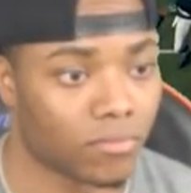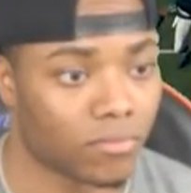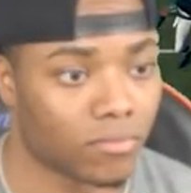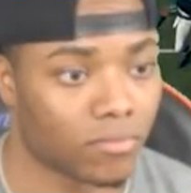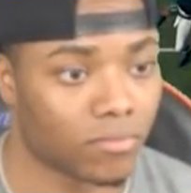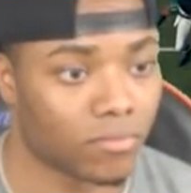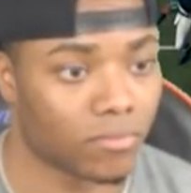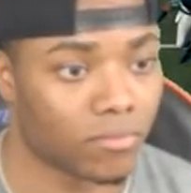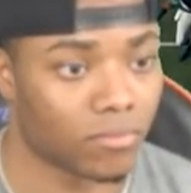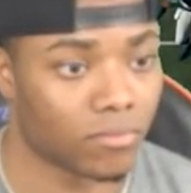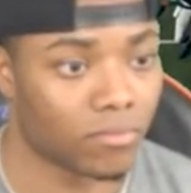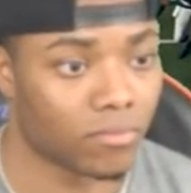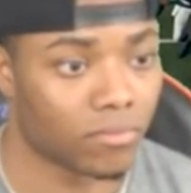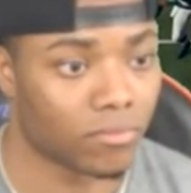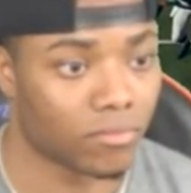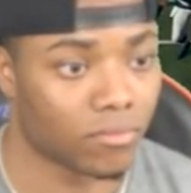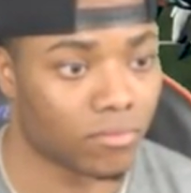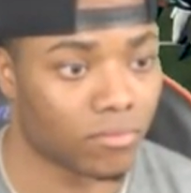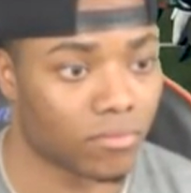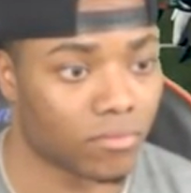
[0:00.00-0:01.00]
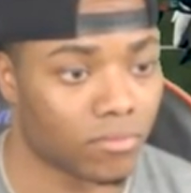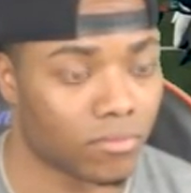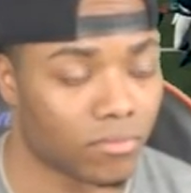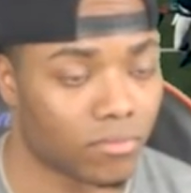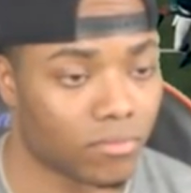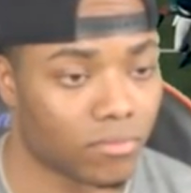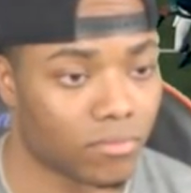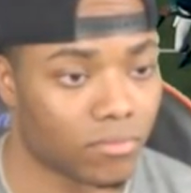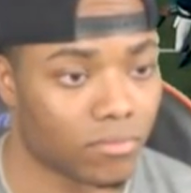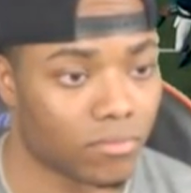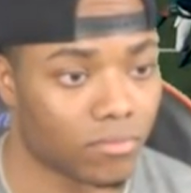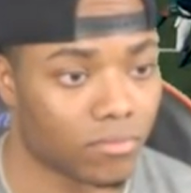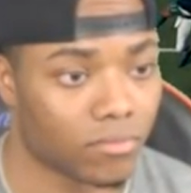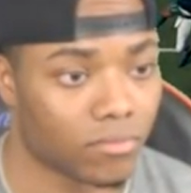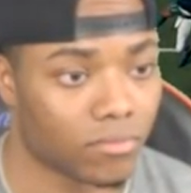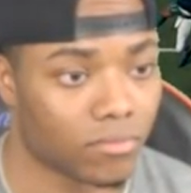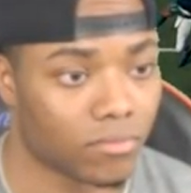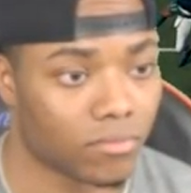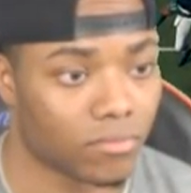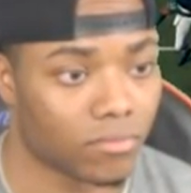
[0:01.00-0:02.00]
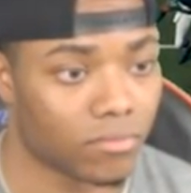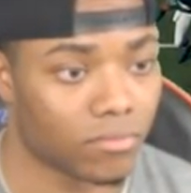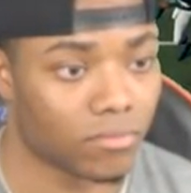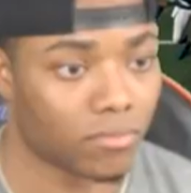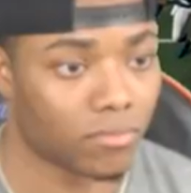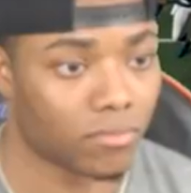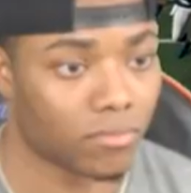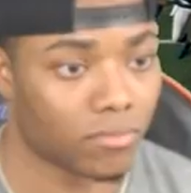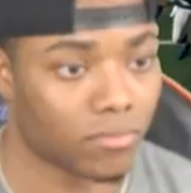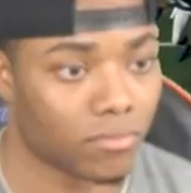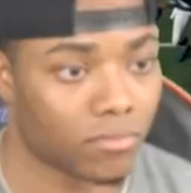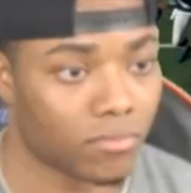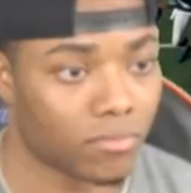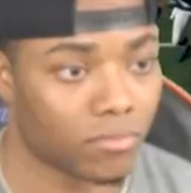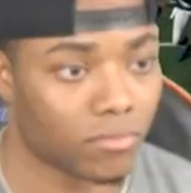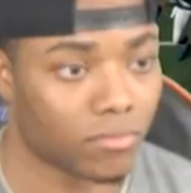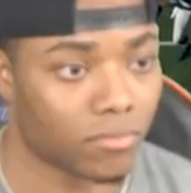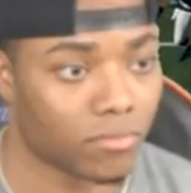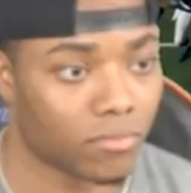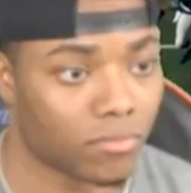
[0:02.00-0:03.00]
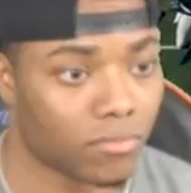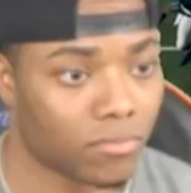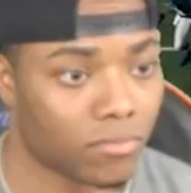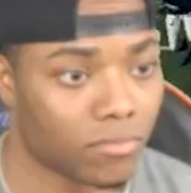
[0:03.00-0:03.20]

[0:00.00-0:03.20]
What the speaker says: (silence)